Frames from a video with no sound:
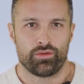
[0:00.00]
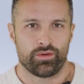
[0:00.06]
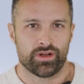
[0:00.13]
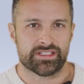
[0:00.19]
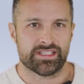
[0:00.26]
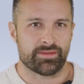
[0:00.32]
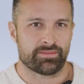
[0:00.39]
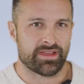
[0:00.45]

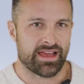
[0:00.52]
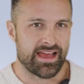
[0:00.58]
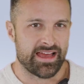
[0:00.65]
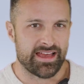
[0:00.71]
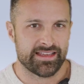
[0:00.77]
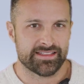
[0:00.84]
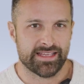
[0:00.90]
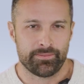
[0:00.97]
What's up
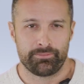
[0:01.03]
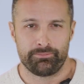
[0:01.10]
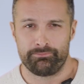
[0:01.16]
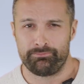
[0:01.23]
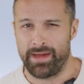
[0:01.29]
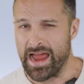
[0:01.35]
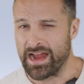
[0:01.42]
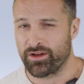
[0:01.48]
guys?
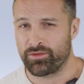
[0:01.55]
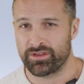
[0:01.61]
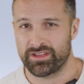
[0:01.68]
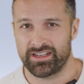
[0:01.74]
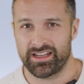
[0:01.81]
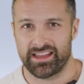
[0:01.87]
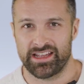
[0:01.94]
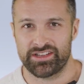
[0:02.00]
Back with
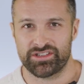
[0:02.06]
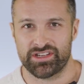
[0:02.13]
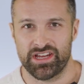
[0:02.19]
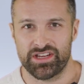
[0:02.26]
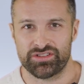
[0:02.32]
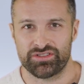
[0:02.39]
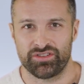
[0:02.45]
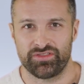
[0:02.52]
another
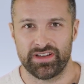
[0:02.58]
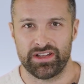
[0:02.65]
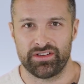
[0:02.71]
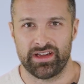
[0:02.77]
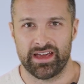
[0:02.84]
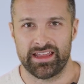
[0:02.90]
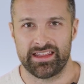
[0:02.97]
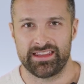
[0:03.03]
educational video
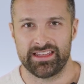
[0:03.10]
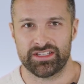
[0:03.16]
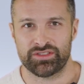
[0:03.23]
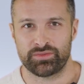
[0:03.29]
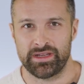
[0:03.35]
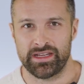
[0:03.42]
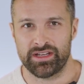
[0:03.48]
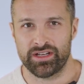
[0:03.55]
and this
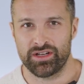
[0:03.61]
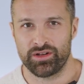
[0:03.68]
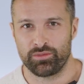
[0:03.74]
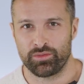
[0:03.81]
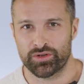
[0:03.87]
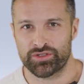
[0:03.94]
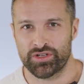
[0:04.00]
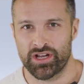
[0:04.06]
week
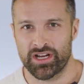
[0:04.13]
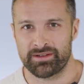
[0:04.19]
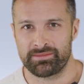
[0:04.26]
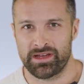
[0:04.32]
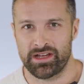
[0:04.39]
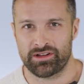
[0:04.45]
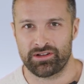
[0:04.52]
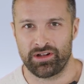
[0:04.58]
we're talking
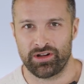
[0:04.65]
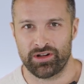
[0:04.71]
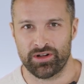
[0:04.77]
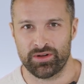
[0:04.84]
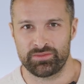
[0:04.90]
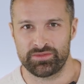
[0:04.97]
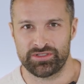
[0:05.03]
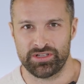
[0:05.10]
about
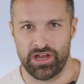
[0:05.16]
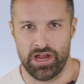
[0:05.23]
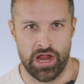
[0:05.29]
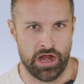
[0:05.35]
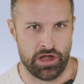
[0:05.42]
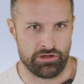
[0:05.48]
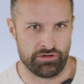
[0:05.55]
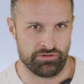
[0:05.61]
carbs and